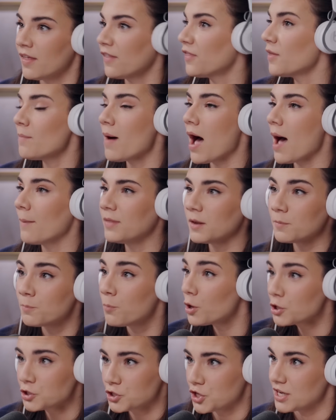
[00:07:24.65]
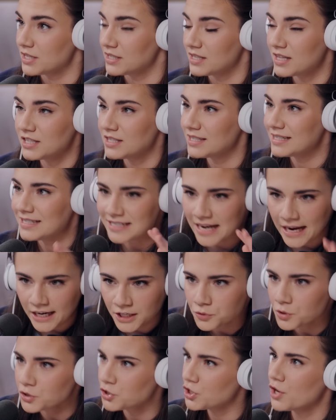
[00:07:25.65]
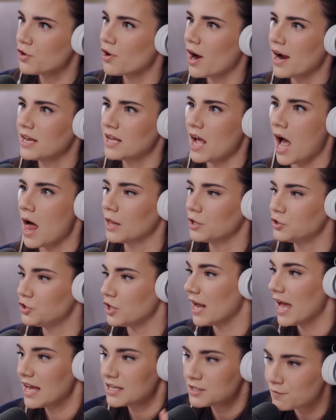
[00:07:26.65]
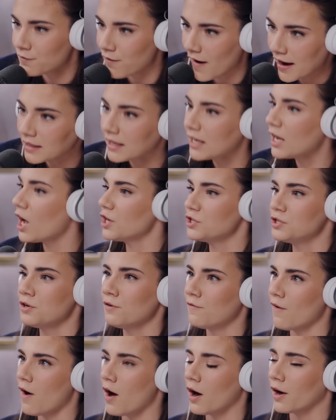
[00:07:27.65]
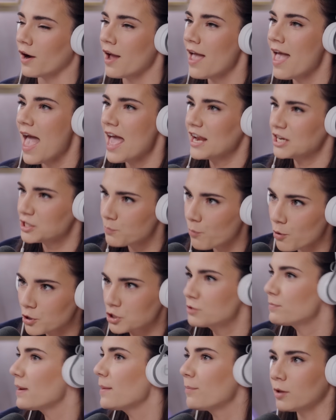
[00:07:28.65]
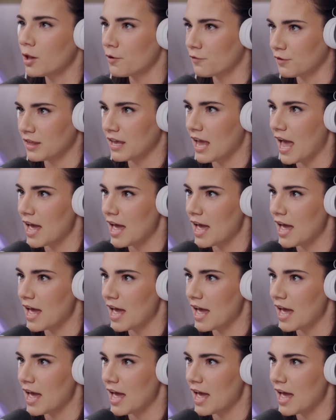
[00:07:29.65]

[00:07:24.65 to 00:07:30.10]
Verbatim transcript: that the mob that pushes this dangerous gender ideology has finally gone too far and has pushed people over the